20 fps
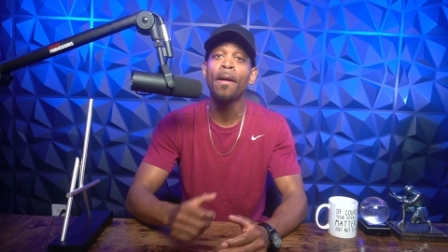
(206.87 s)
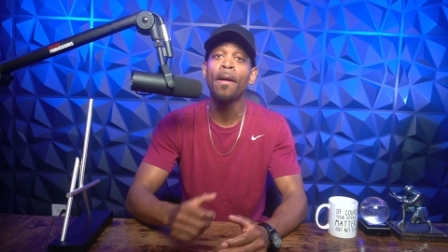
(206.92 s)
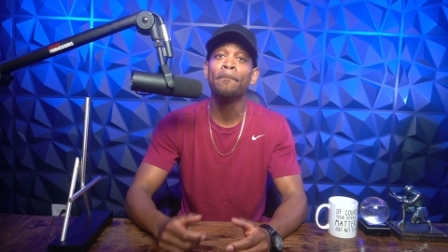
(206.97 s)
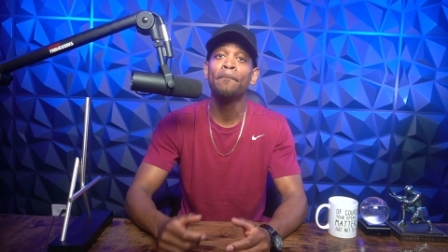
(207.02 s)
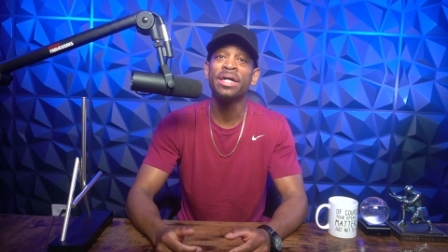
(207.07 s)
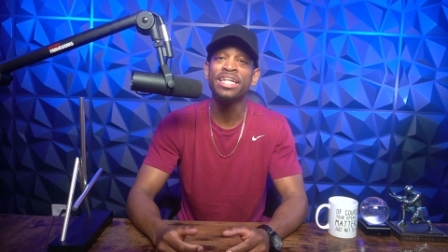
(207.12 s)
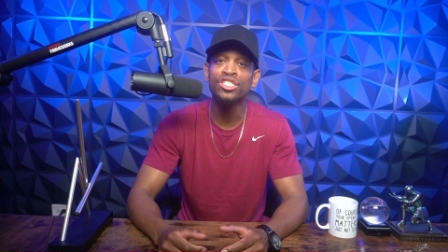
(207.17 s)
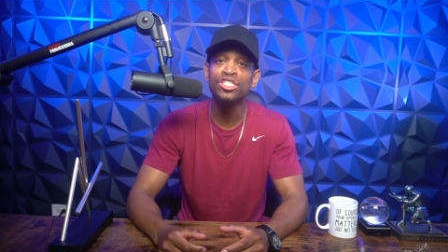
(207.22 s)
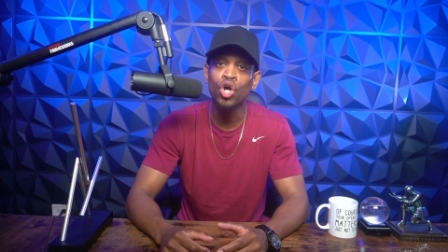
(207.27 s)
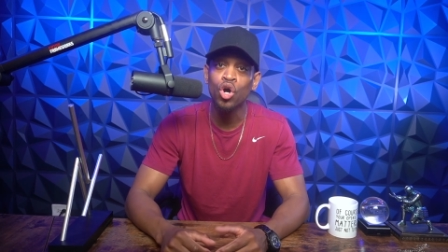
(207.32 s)

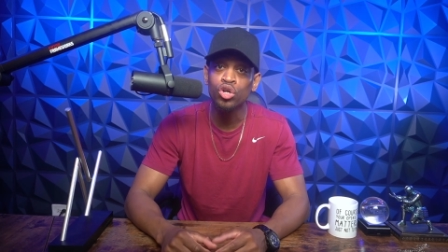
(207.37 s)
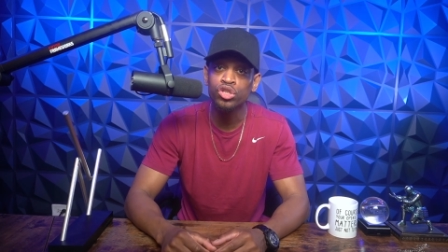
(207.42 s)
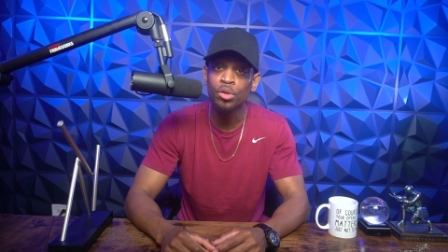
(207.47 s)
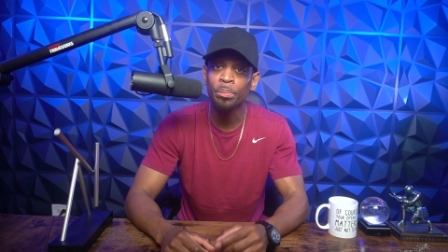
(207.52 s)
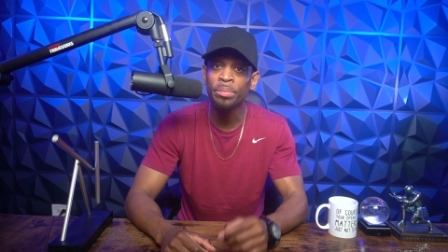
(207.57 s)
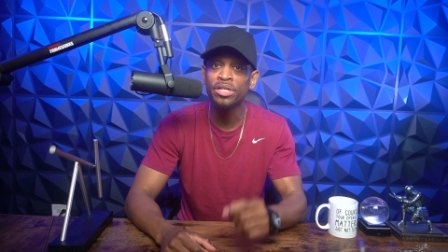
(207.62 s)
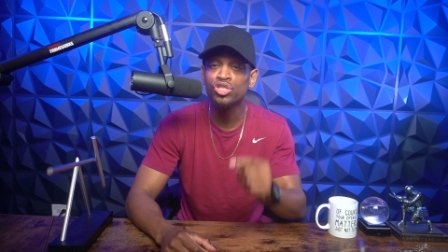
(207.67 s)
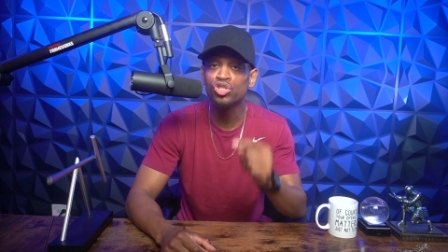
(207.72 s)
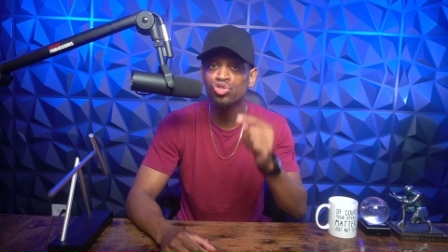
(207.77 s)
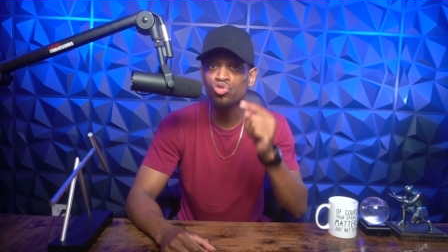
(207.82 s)
but he's also
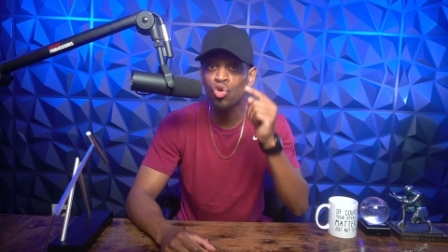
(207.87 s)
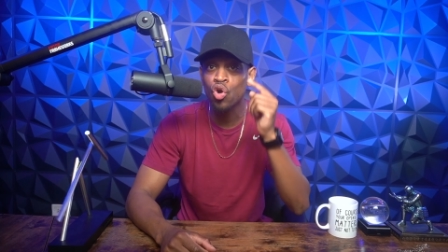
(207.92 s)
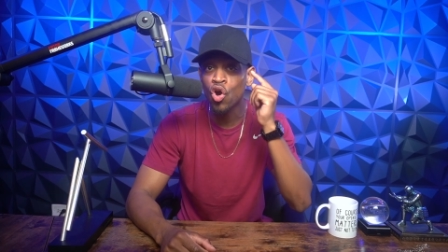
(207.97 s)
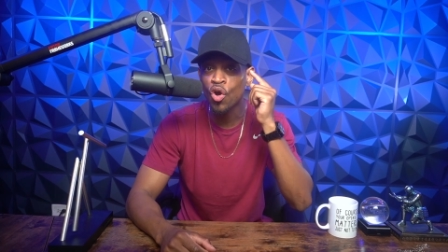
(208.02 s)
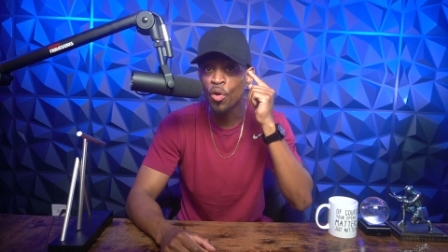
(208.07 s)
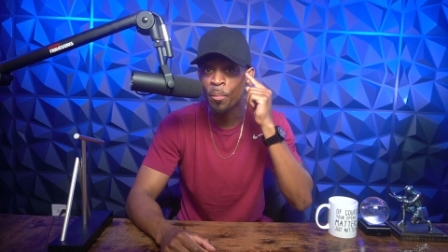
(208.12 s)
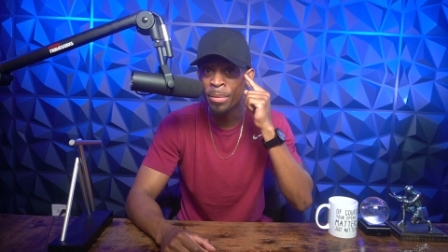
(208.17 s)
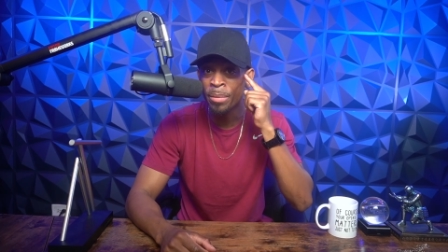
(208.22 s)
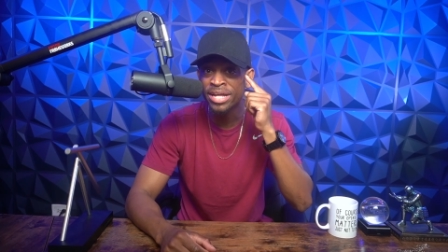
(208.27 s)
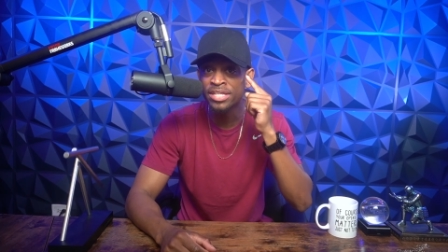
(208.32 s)
been
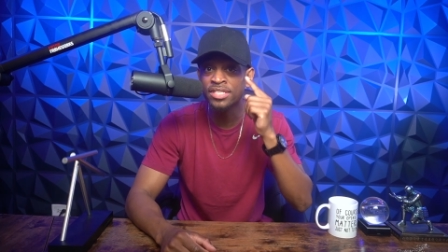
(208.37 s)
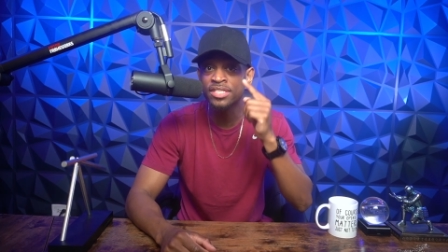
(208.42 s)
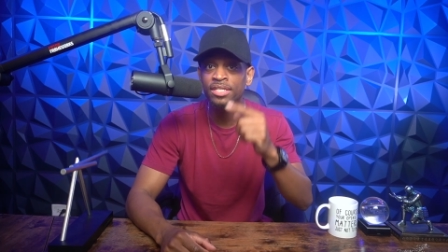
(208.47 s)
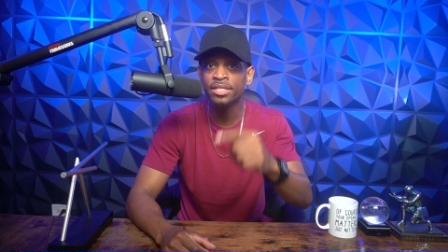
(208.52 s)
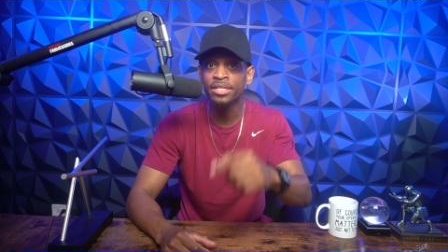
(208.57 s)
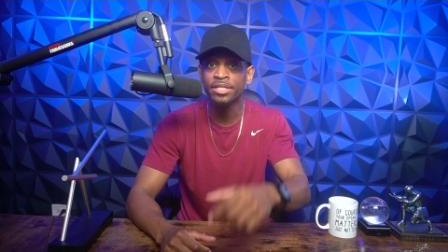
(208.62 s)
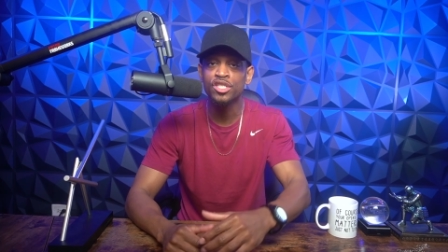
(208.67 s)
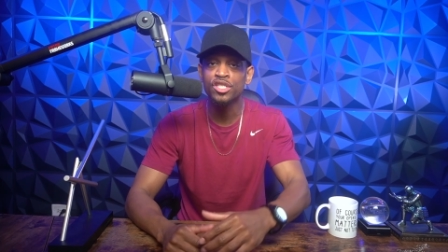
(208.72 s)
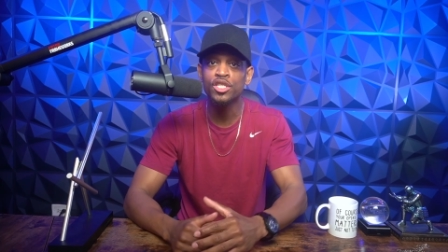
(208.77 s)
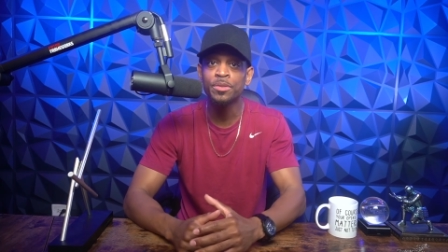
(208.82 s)
strong
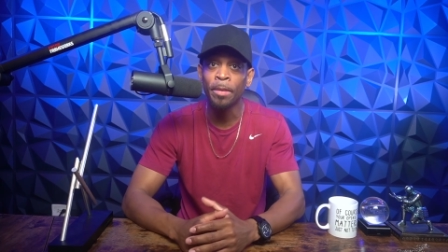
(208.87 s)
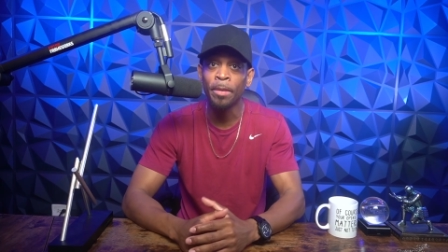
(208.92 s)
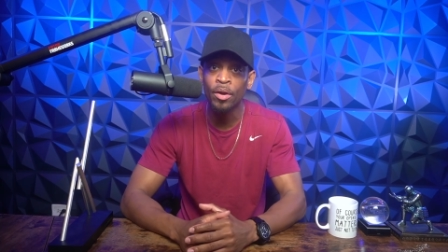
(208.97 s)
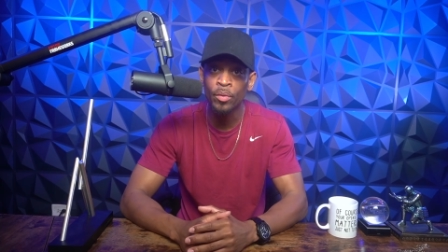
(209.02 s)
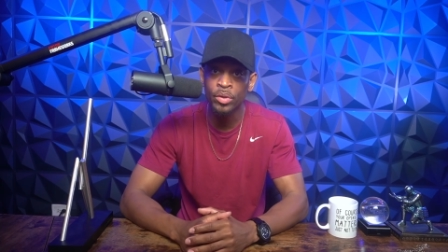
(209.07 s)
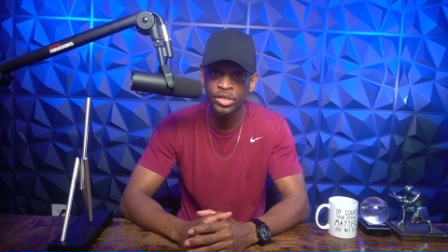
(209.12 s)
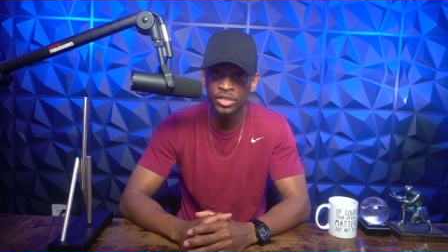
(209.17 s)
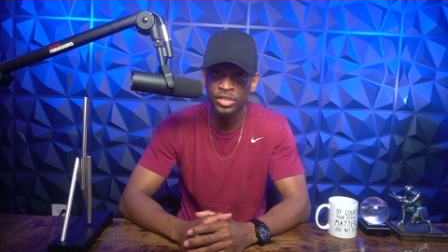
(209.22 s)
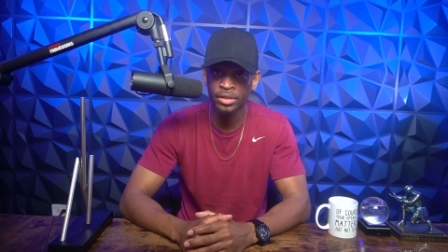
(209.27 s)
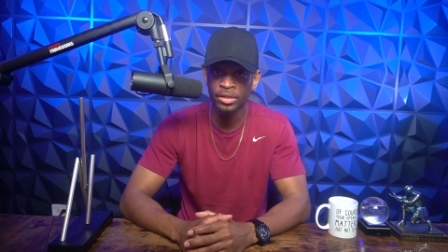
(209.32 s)
mentally,
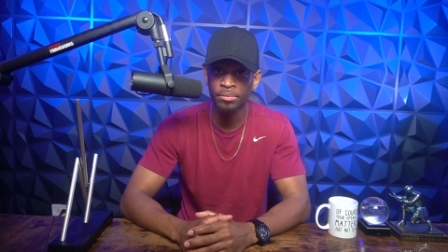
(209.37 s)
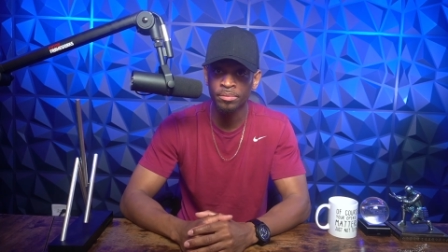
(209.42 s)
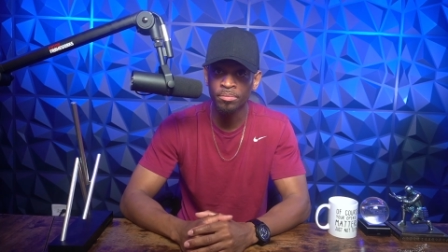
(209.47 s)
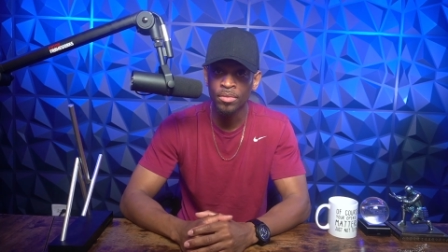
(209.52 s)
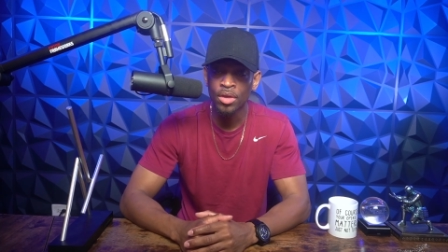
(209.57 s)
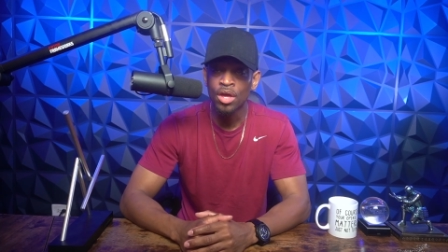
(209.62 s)
spiritually.